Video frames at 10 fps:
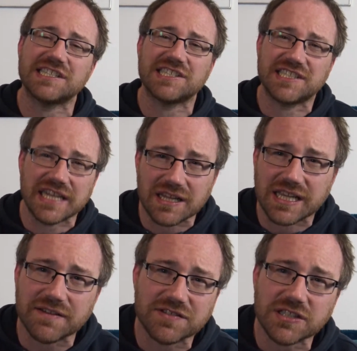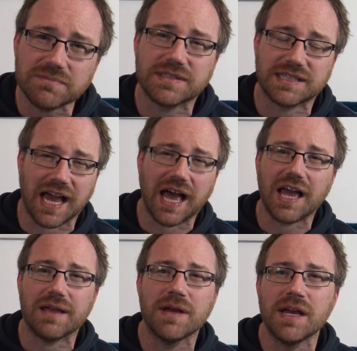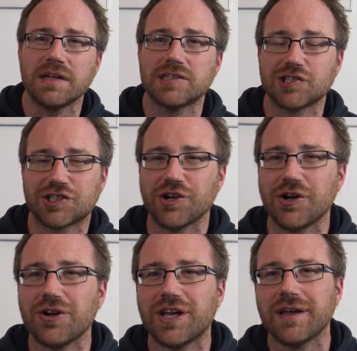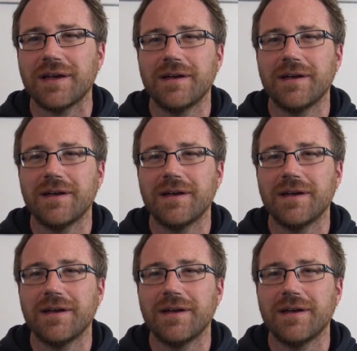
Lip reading: It still gives them time to talk.